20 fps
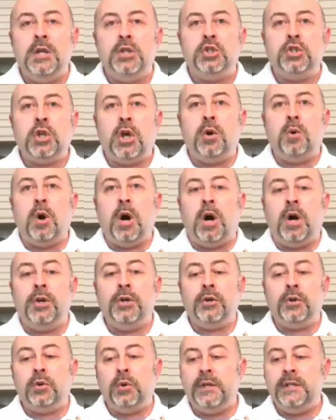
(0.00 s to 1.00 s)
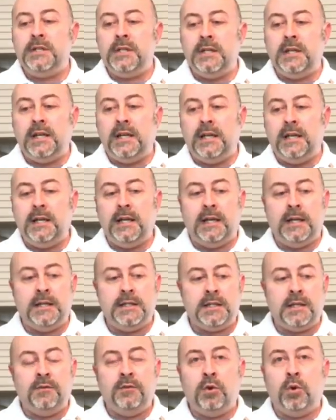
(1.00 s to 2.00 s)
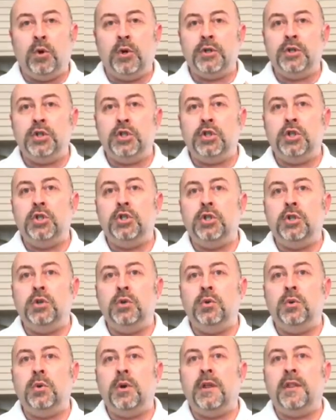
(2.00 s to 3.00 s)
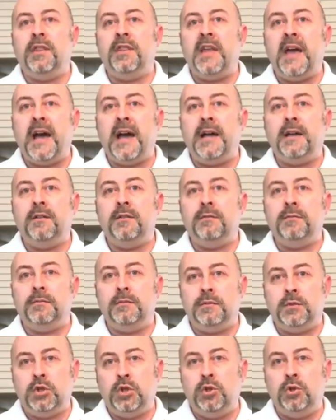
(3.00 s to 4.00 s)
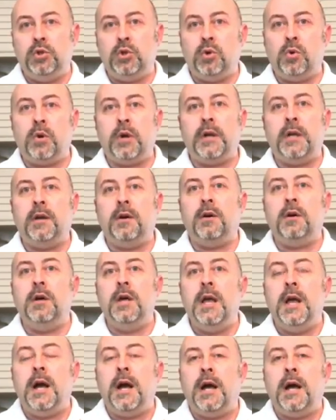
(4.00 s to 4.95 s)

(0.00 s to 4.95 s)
So all you're going to need is of course to do that tutorial.